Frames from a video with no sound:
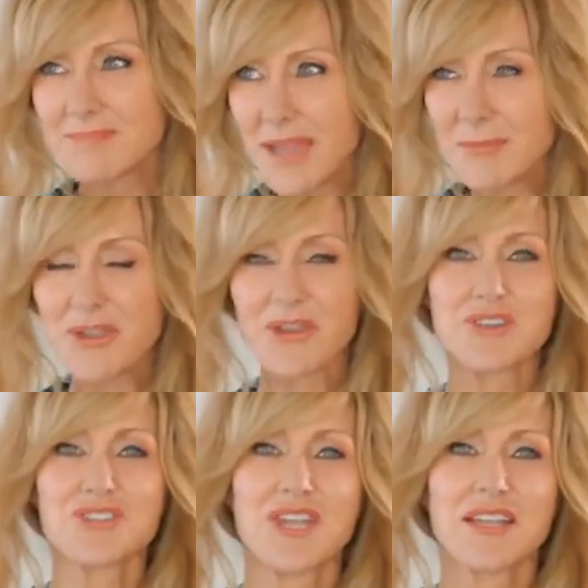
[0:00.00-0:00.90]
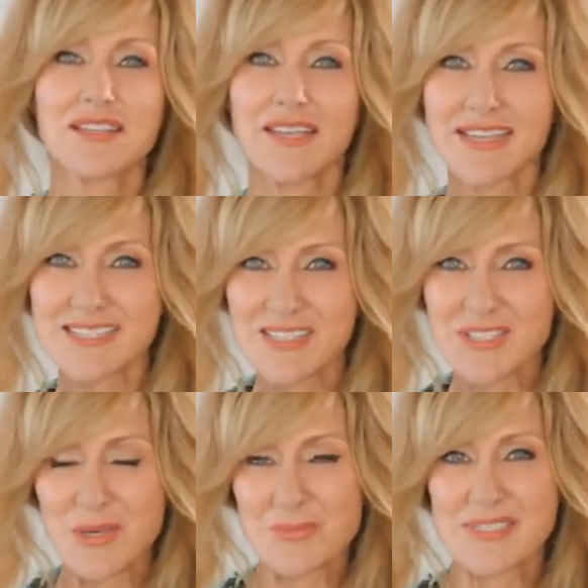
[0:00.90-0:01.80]
maybe you could gently
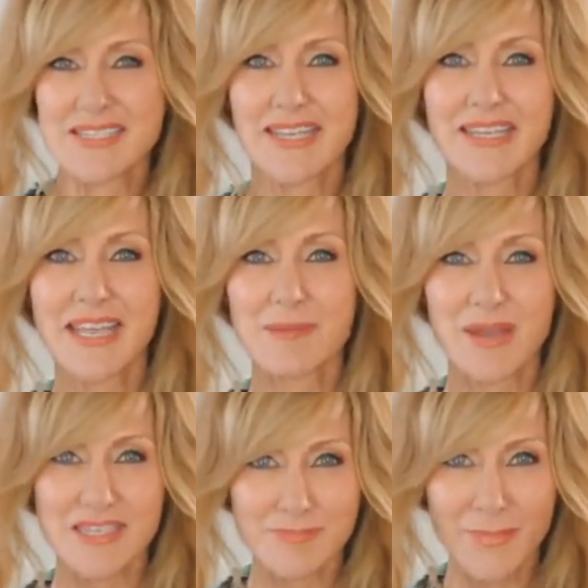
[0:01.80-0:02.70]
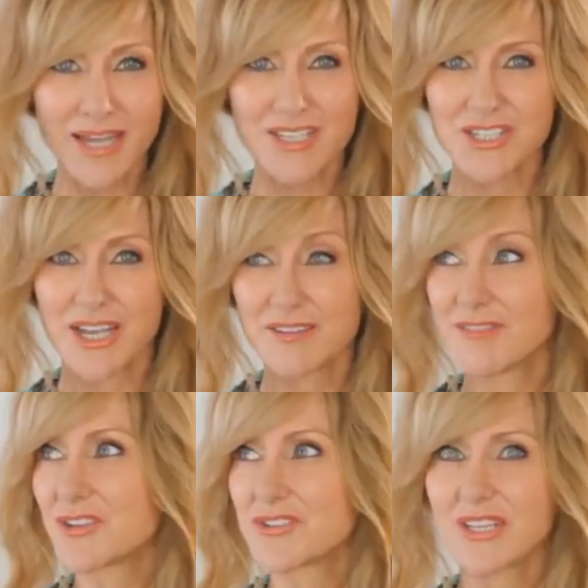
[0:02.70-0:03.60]
stop seeing them as much and
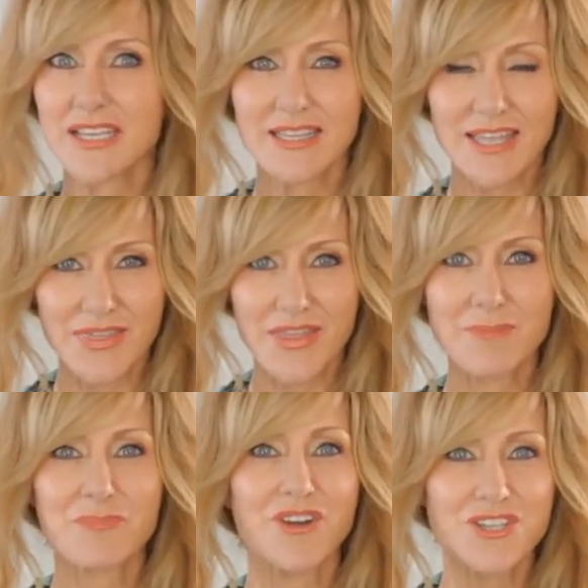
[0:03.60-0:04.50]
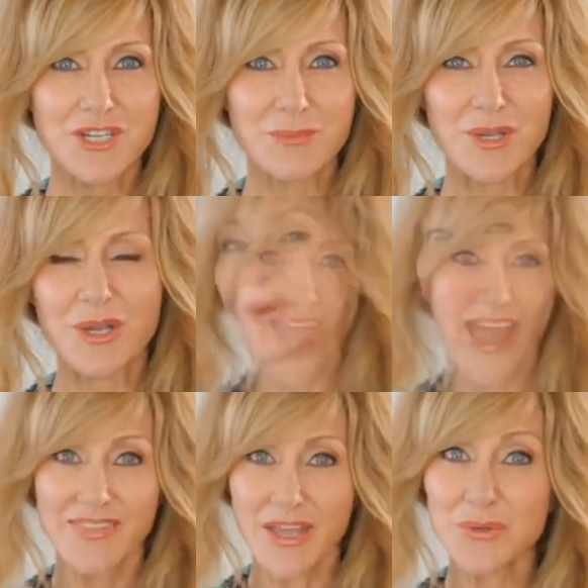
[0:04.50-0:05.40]
eventually let that friendship go.
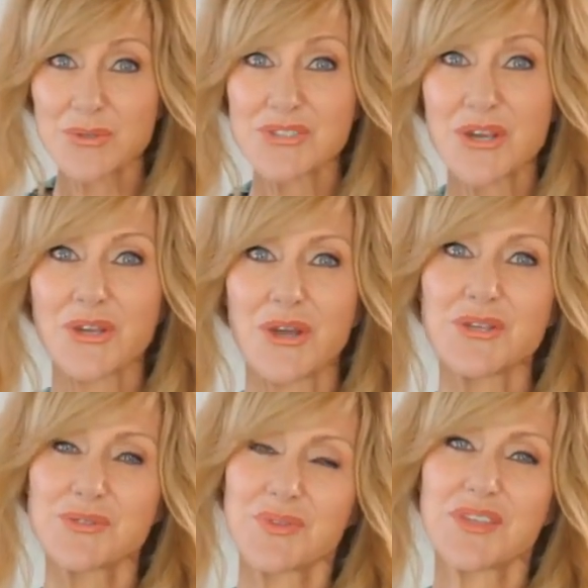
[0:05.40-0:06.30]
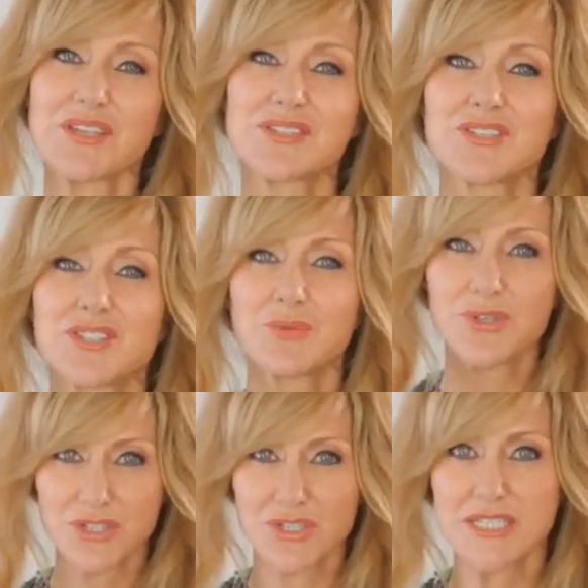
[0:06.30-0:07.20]
And that also goes with things that you
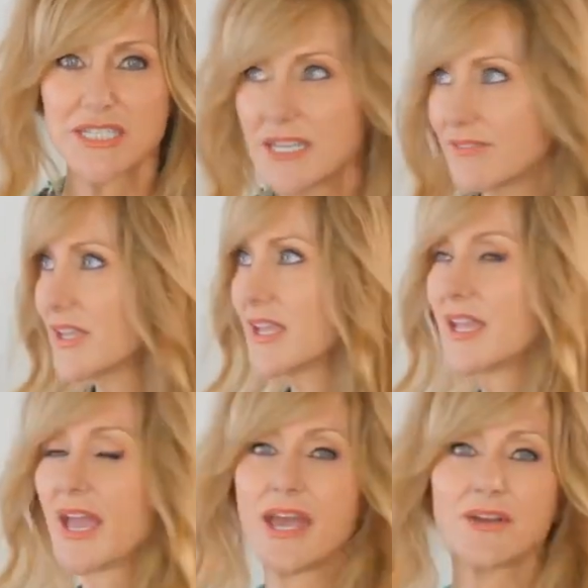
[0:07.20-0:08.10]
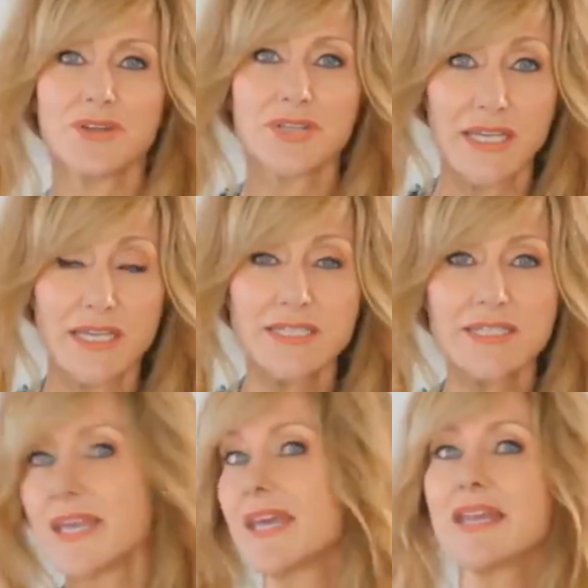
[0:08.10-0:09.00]
watch on TV and on the
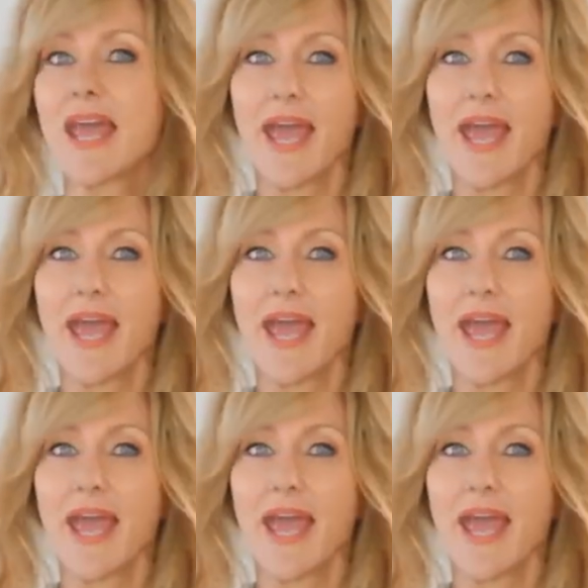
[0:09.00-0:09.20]
internet